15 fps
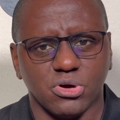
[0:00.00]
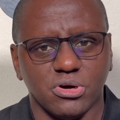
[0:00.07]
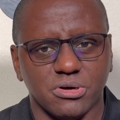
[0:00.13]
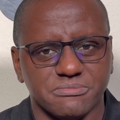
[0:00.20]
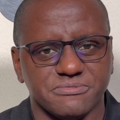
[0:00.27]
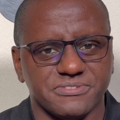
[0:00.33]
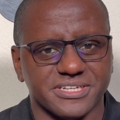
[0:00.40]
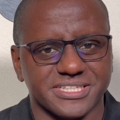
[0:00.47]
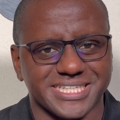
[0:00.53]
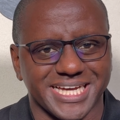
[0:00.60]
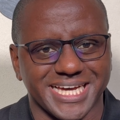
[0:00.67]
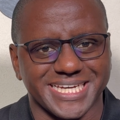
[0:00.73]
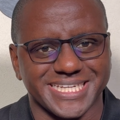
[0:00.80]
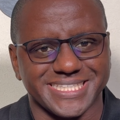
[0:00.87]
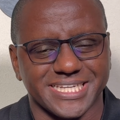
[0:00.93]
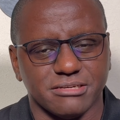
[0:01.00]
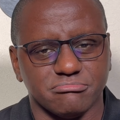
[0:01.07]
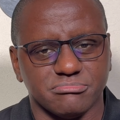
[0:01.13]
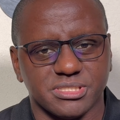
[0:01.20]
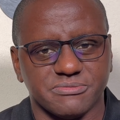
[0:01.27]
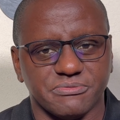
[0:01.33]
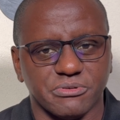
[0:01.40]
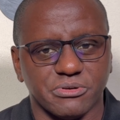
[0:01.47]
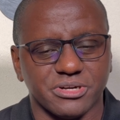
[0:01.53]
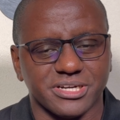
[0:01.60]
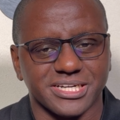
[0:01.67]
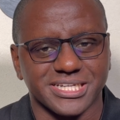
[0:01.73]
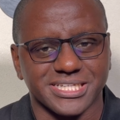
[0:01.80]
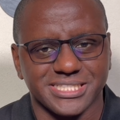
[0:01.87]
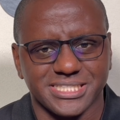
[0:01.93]
comfort items
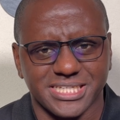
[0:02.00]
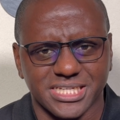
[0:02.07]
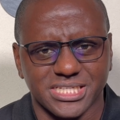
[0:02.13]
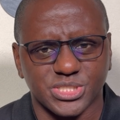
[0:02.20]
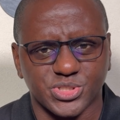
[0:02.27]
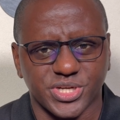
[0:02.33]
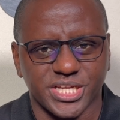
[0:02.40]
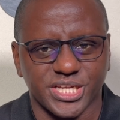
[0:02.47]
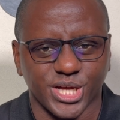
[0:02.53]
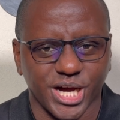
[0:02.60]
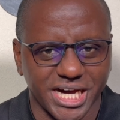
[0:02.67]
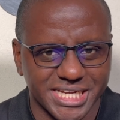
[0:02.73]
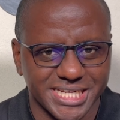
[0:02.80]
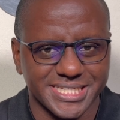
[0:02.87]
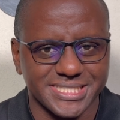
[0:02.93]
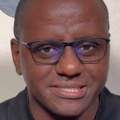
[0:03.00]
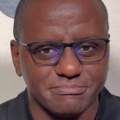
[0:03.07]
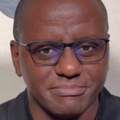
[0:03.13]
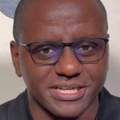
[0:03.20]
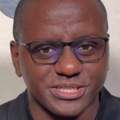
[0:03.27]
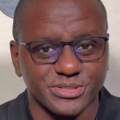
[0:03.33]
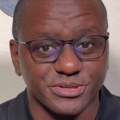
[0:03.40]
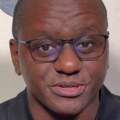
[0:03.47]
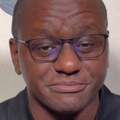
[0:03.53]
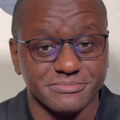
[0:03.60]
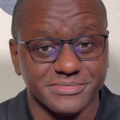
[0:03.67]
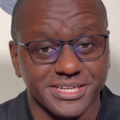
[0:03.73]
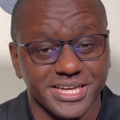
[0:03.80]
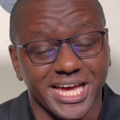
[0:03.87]
for children on the spectrum